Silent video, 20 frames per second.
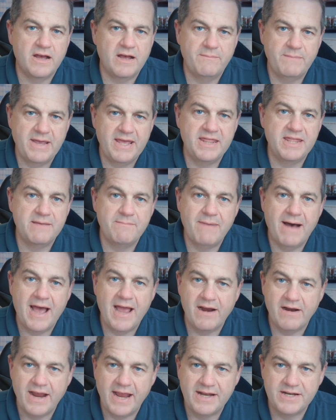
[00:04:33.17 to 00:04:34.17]
in the
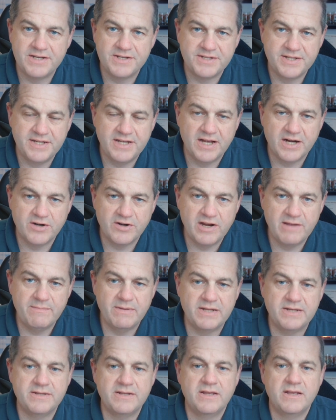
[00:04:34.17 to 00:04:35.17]
buyer agency
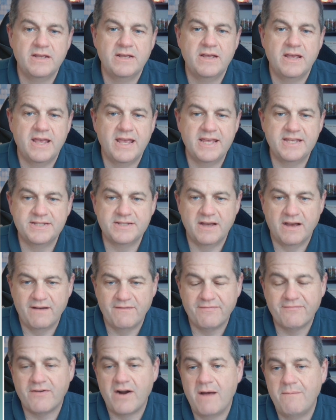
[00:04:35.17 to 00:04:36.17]
agreement is
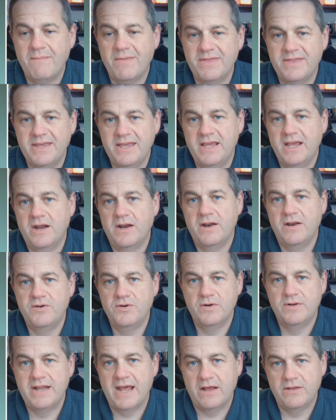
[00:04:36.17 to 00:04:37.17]
from the
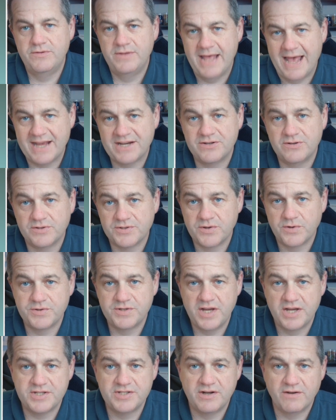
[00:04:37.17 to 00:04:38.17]
National
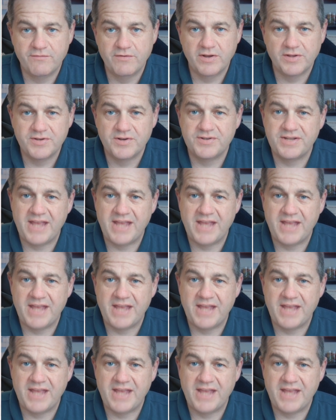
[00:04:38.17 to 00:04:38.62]
Association of Realtors